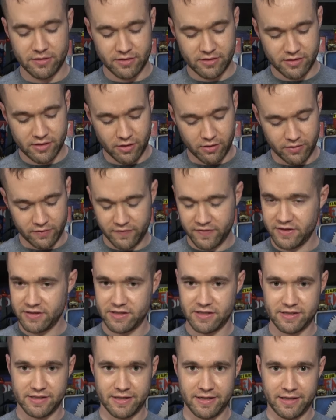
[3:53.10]
So if
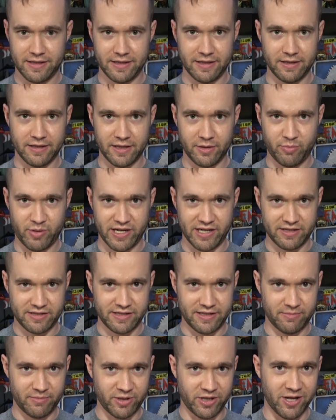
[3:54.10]
this is anything like past
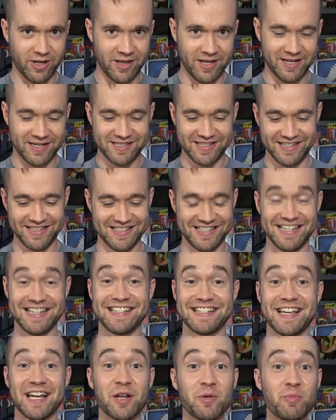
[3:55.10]
Amber Collections,
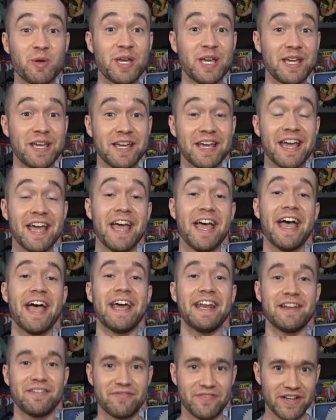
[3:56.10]
it's gonna be
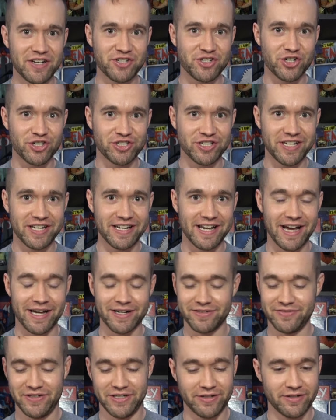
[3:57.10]
an adventure to get
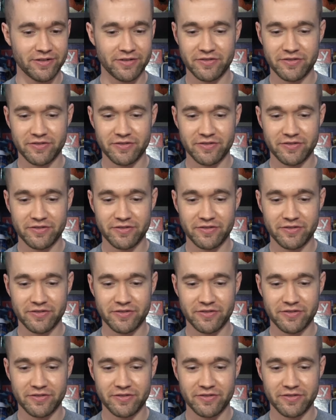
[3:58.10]
out of here.